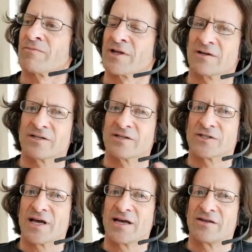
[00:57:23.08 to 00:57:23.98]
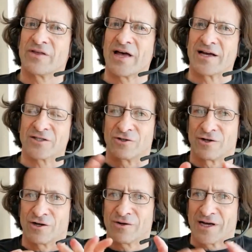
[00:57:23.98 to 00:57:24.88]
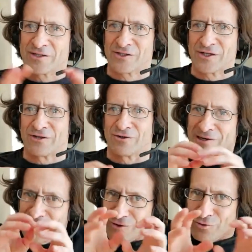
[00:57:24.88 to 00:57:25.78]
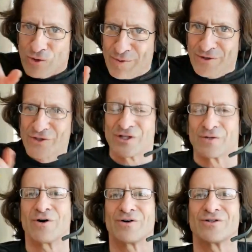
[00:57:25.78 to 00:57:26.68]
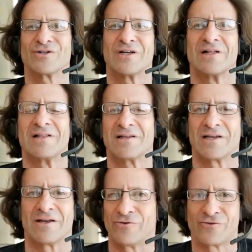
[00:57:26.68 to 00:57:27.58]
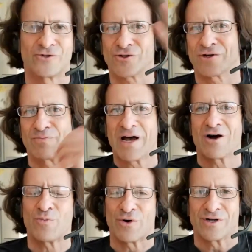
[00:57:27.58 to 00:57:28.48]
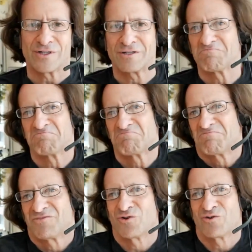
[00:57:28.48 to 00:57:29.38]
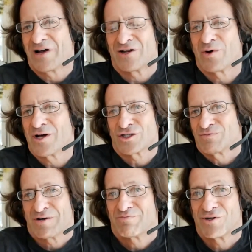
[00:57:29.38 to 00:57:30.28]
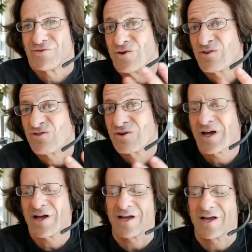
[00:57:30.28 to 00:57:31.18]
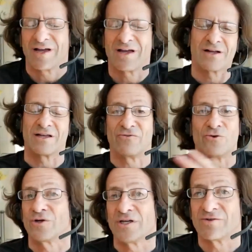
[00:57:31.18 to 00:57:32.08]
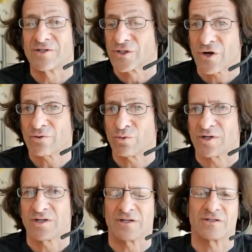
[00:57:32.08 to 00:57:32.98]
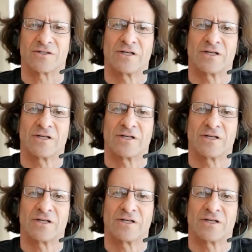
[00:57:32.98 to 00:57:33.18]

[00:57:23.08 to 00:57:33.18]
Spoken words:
let's say that, as I said earlier, the ripples in the pond, if you've just got a PowerPoint, your valuation might be a few $100K, if you could even decide what it is.